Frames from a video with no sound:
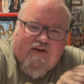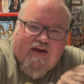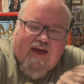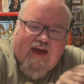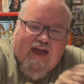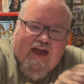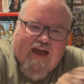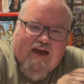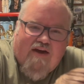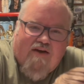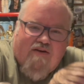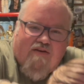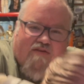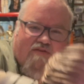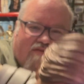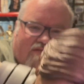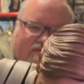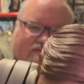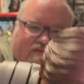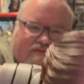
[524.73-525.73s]
hair,
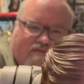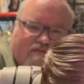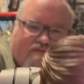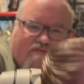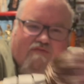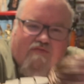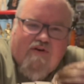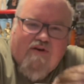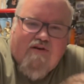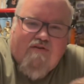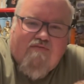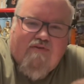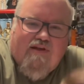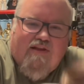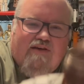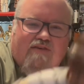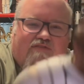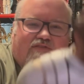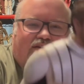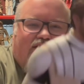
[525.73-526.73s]
very
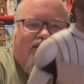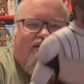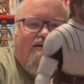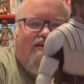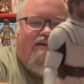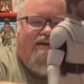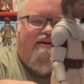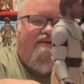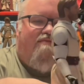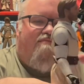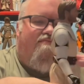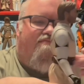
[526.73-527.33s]
realistic looking.